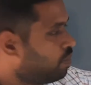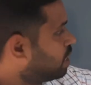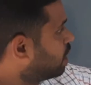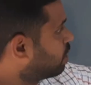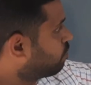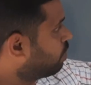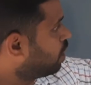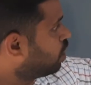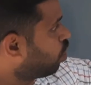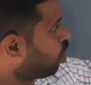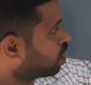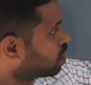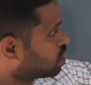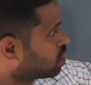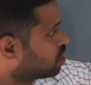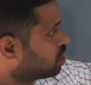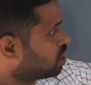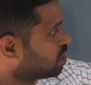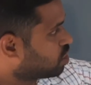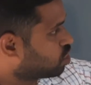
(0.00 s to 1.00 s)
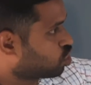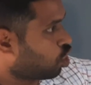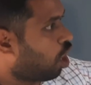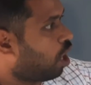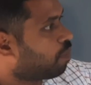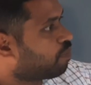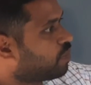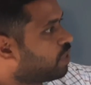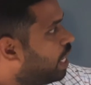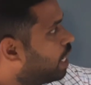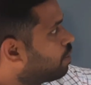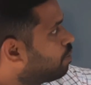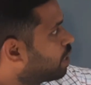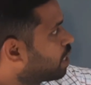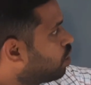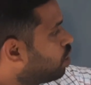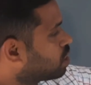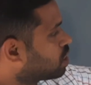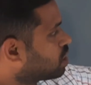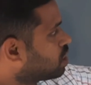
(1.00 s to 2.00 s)
but it will not stop there
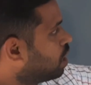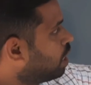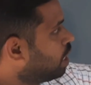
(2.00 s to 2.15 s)
because